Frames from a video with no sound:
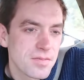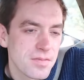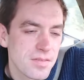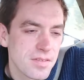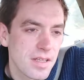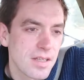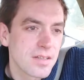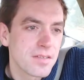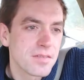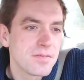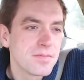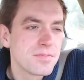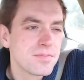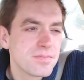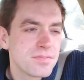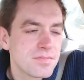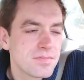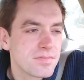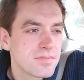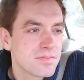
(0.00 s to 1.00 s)
than
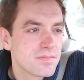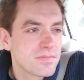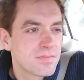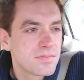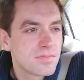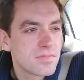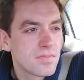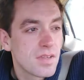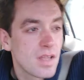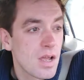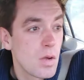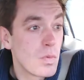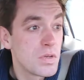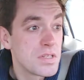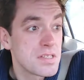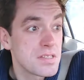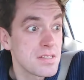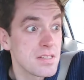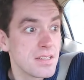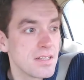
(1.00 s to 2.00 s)
it
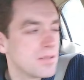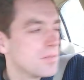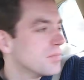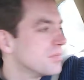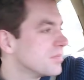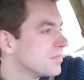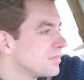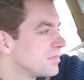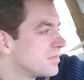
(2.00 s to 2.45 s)
would seem